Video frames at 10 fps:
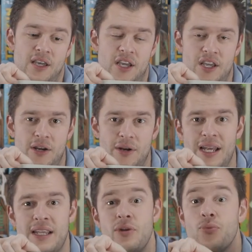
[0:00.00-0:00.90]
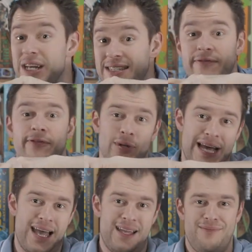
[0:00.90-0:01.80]
You know, and the reason for that,
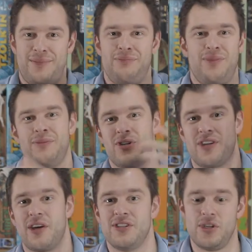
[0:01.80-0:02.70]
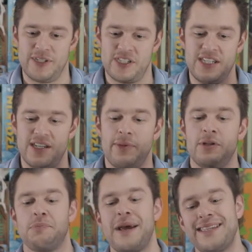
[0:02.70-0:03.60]
and I'm, I'm not going to go into too much detail, but it's
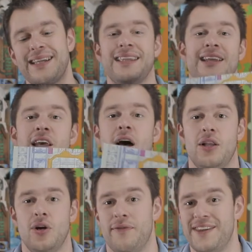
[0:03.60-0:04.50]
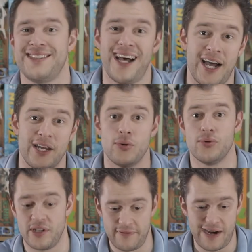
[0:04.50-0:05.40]
basically the colour of the tiles
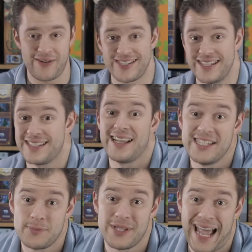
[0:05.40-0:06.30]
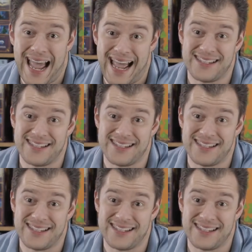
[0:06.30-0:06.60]
and various things that Lisbon had.